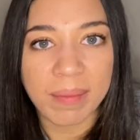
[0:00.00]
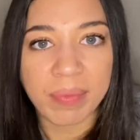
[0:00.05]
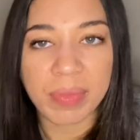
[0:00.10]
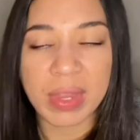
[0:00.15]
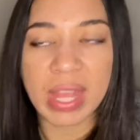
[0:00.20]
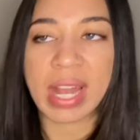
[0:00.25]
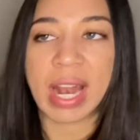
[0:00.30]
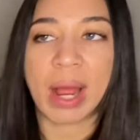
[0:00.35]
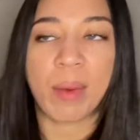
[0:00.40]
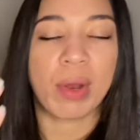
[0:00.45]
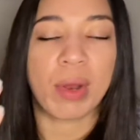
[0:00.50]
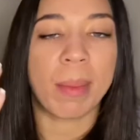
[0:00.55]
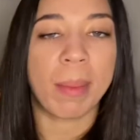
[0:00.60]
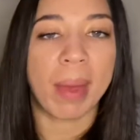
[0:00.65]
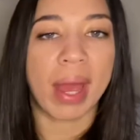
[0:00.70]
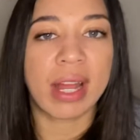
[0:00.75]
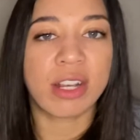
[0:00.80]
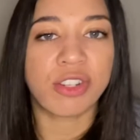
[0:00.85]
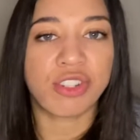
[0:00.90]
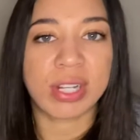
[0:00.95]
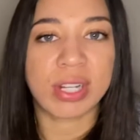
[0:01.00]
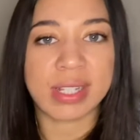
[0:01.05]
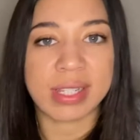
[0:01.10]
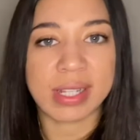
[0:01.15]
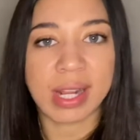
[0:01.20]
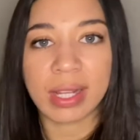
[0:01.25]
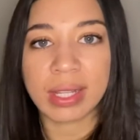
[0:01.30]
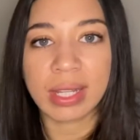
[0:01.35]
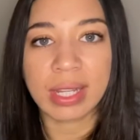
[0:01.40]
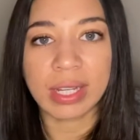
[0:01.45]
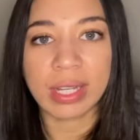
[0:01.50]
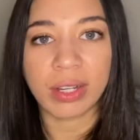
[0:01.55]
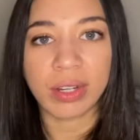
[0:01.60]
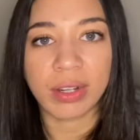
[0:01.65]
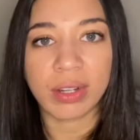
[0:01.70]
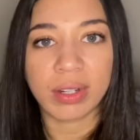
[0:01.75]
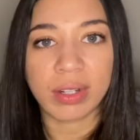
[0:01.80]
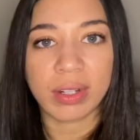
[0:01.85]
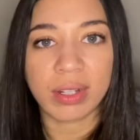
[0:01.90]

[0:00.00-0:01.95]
And I would imagine it's not linear.